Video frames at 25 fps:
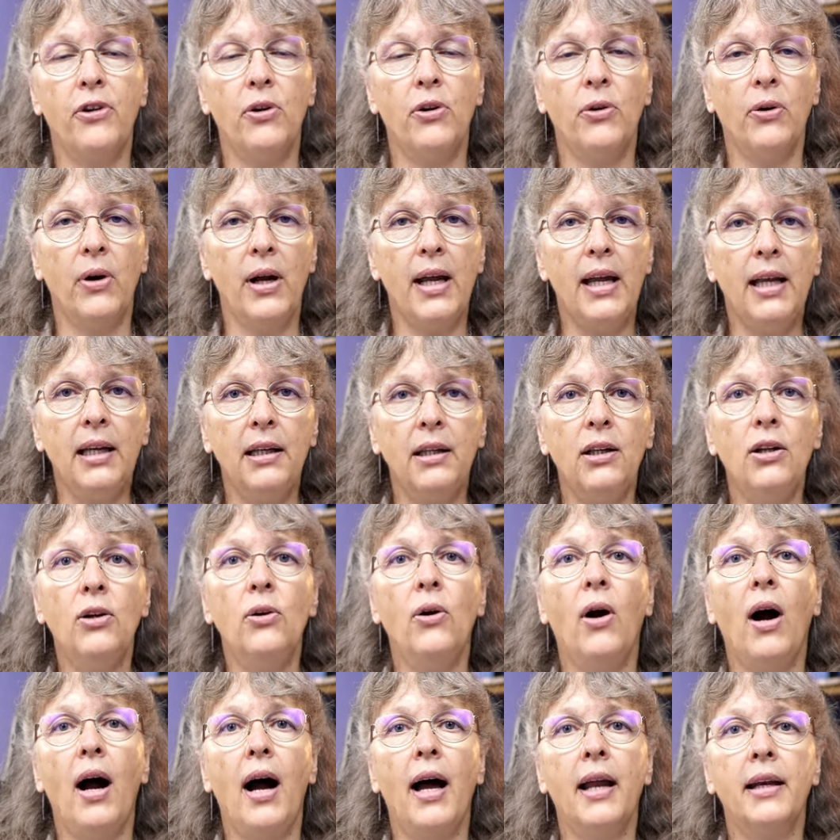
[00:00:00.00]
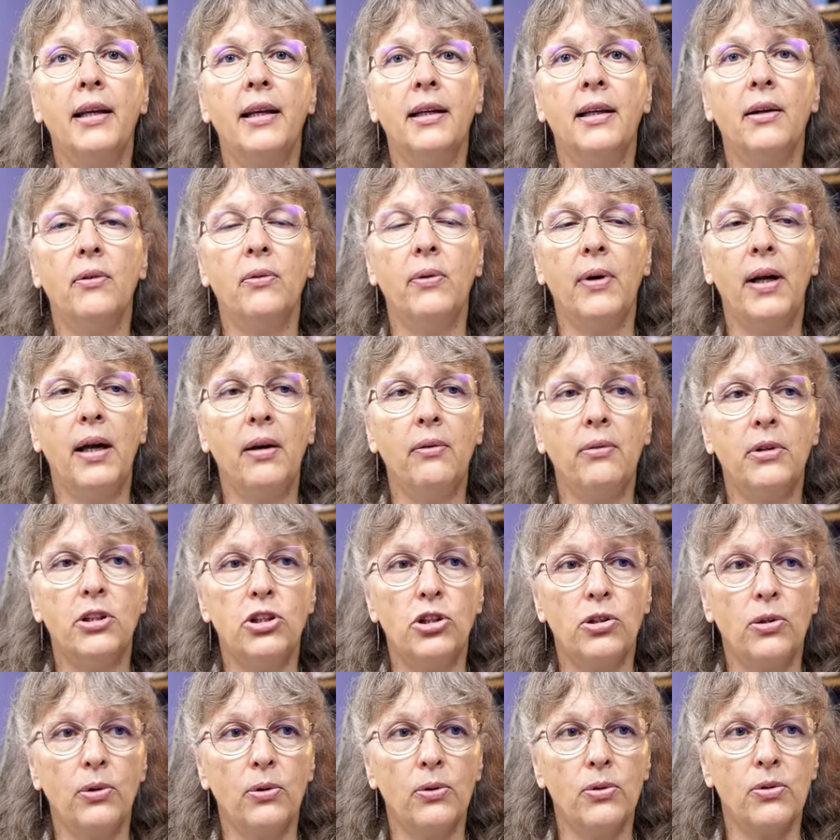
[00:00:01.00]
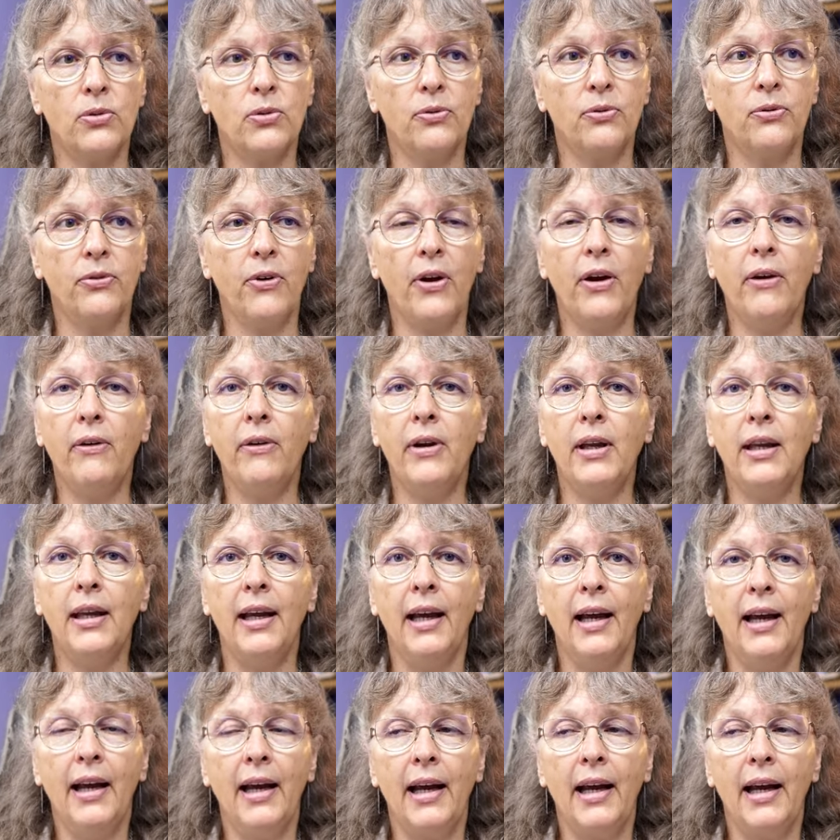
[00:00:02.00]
You're in your underwear, which looks very